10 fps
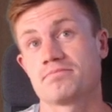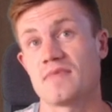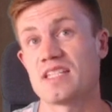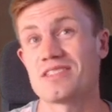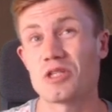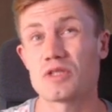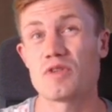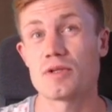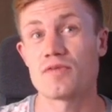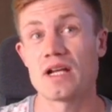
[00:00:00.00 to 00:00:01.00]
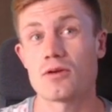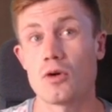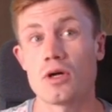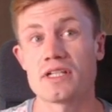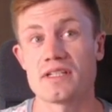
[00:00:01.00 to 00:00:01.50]
is not very well
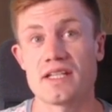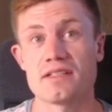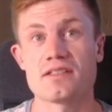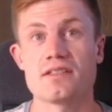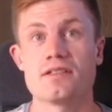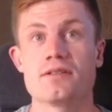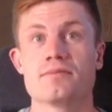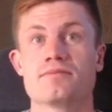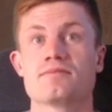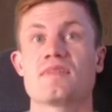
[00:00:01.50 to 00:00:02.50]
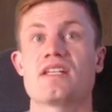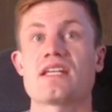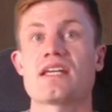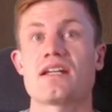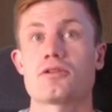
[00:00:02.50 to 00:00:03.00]
coordinated here,
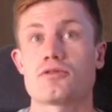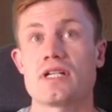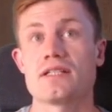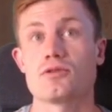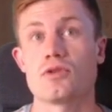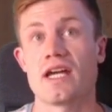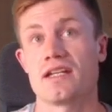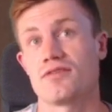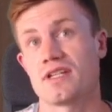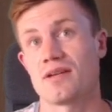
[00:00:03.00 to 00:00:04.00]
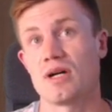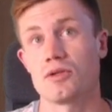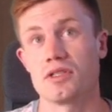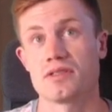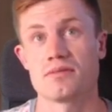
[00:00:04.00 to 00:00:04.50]
he cannot really do anything
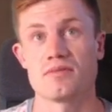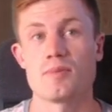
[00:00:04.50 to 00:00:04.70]
about it.